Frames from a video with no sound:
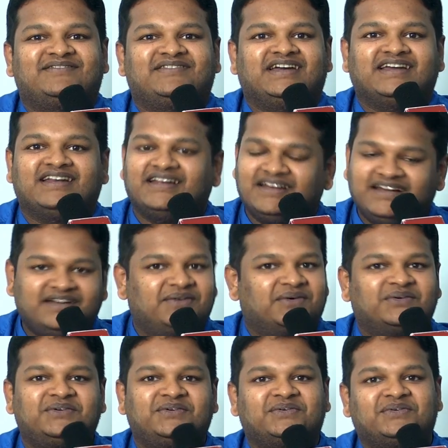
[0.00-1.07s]
we really
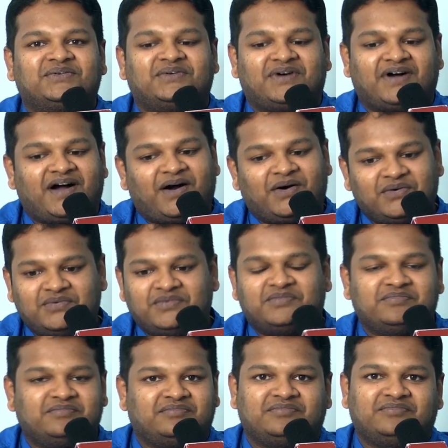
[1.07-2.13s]
don't know how
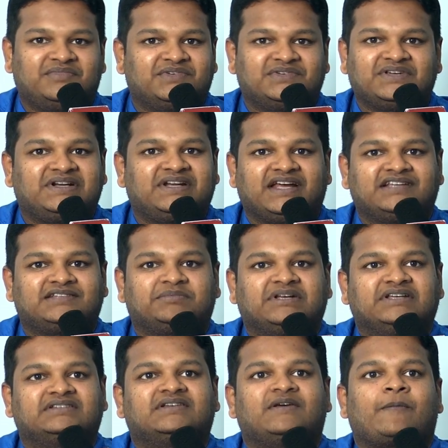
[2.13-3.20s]
music takes
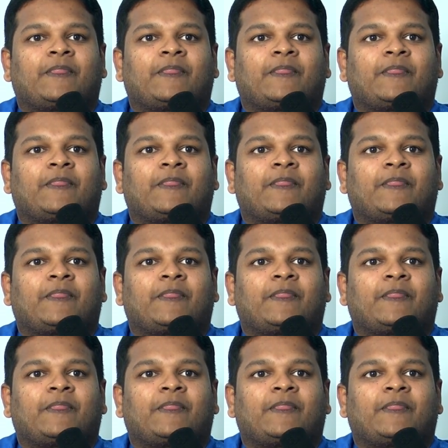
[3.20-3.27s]
place,